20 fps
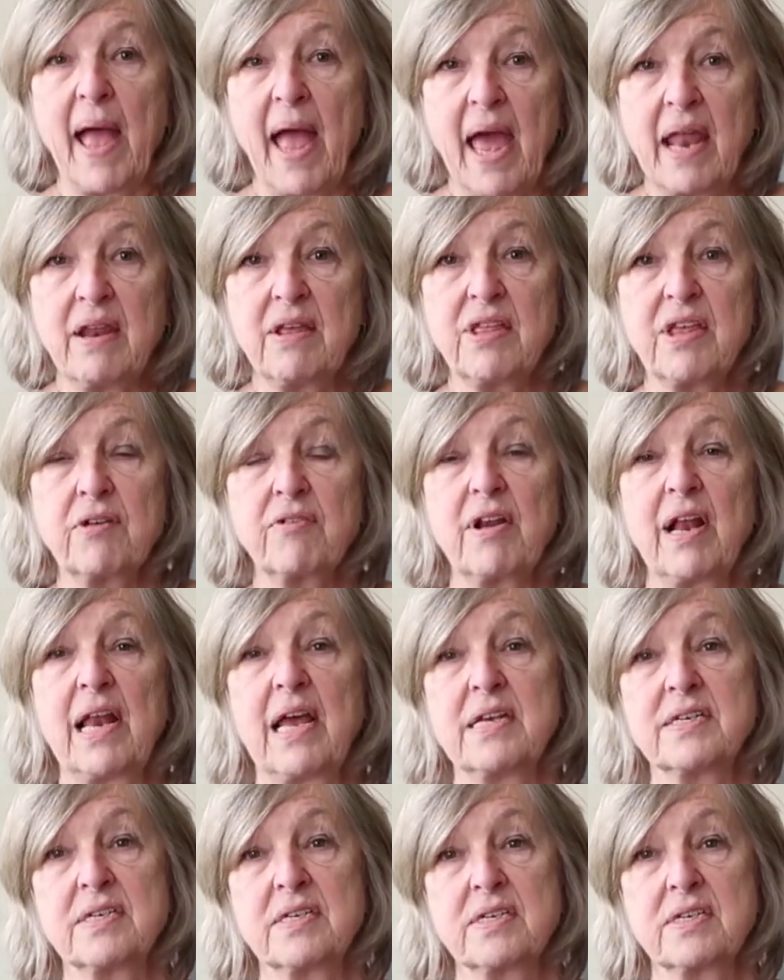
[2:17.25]
anything
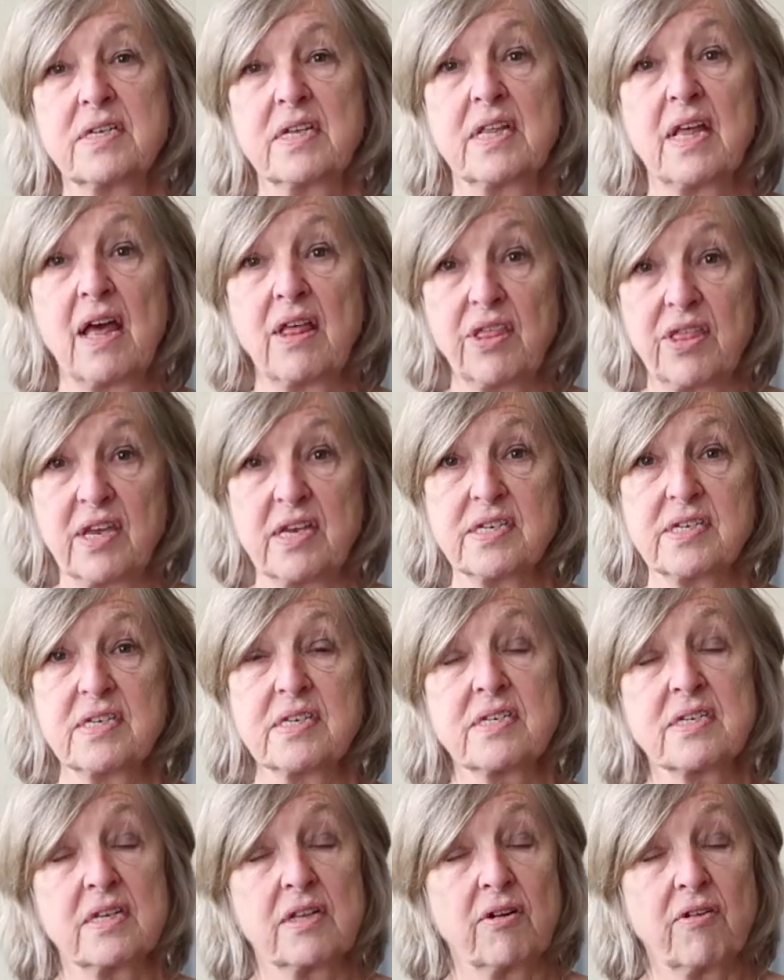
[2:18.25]
related to their
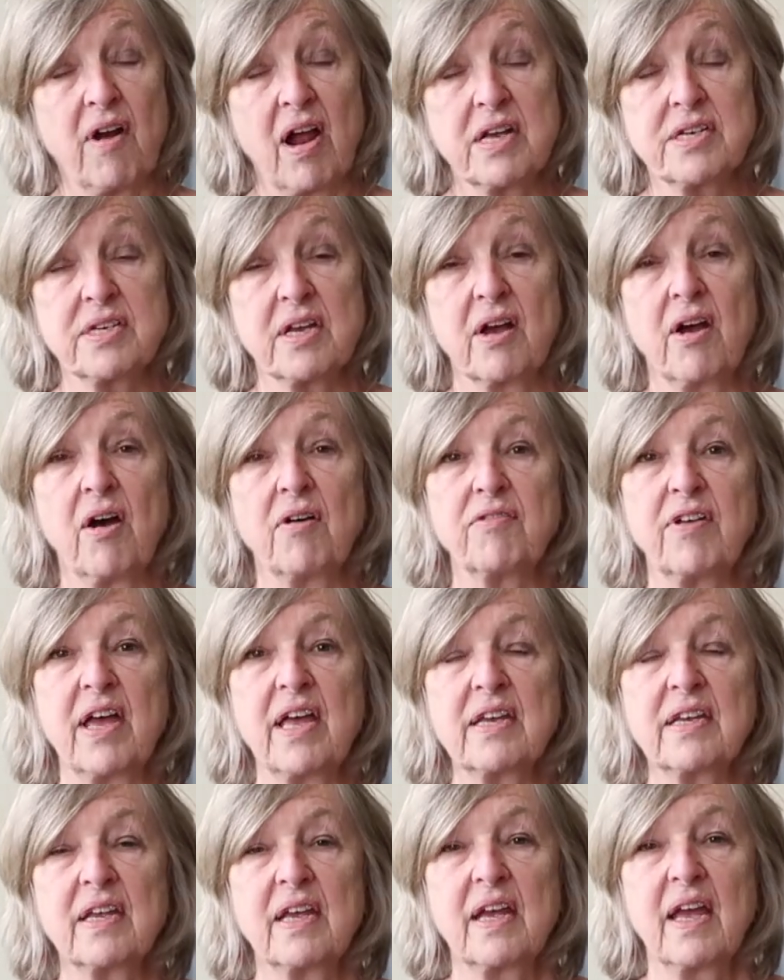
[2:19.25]
thesis and the writing of
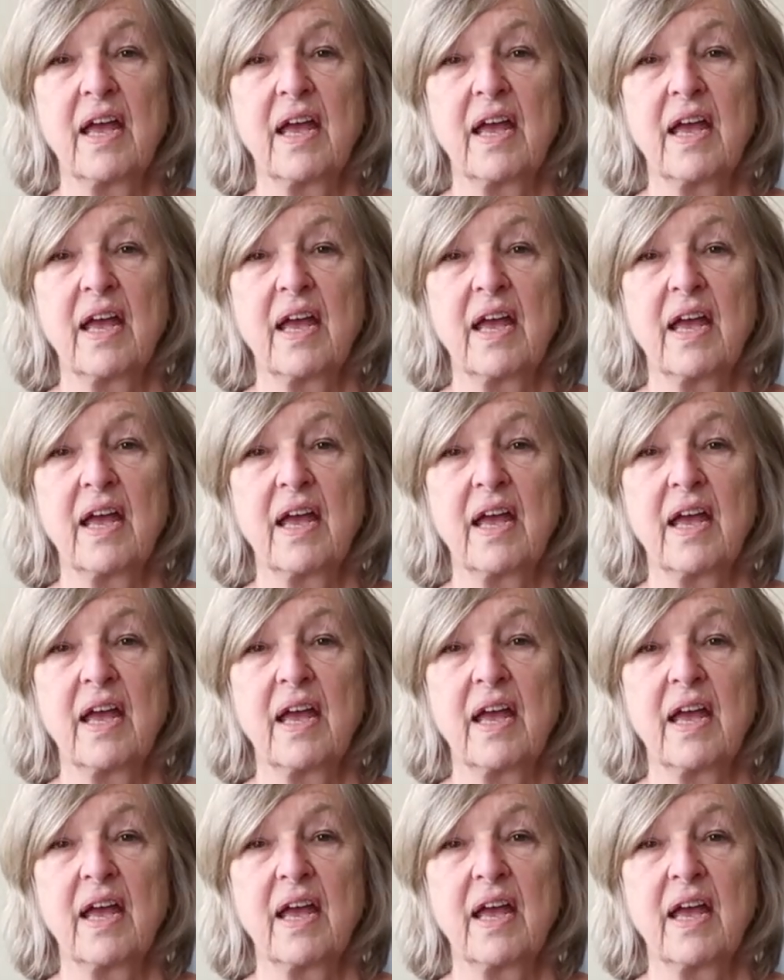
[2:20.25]
it,